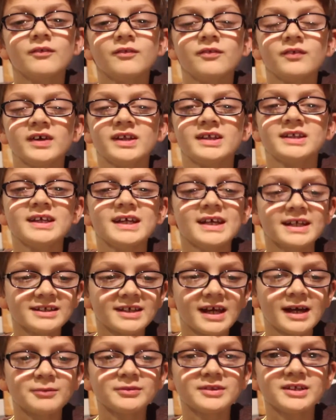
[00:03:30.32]
For tea
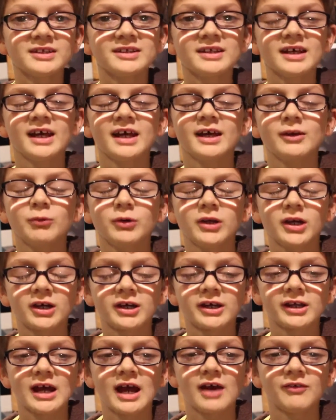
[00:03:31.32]
time today we
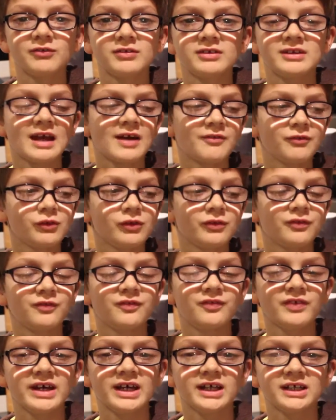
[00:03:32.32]
are going to have deviled
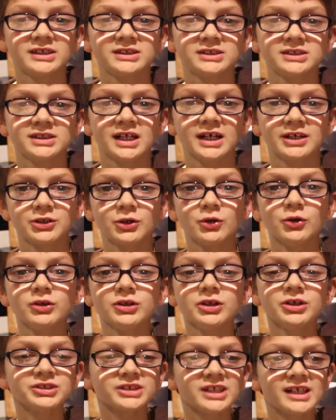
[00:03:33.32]
fish. I
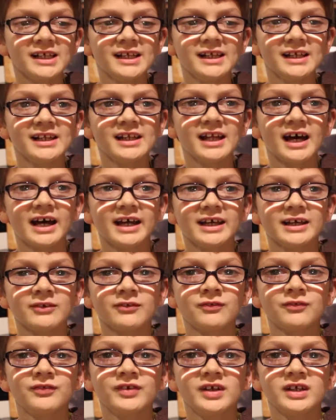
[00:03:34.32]
don't usually
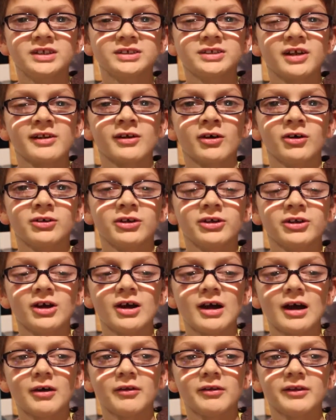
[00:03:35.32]
like fish so I don't
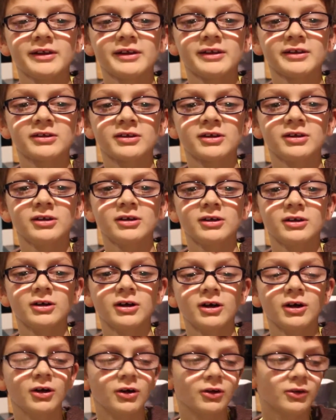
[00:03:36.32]
know how this is going to
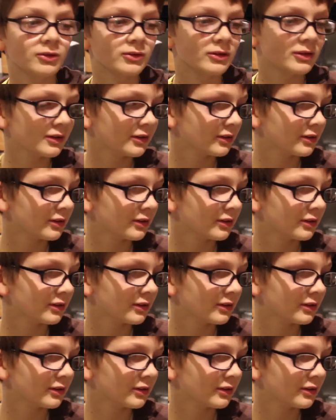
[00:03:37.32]
go.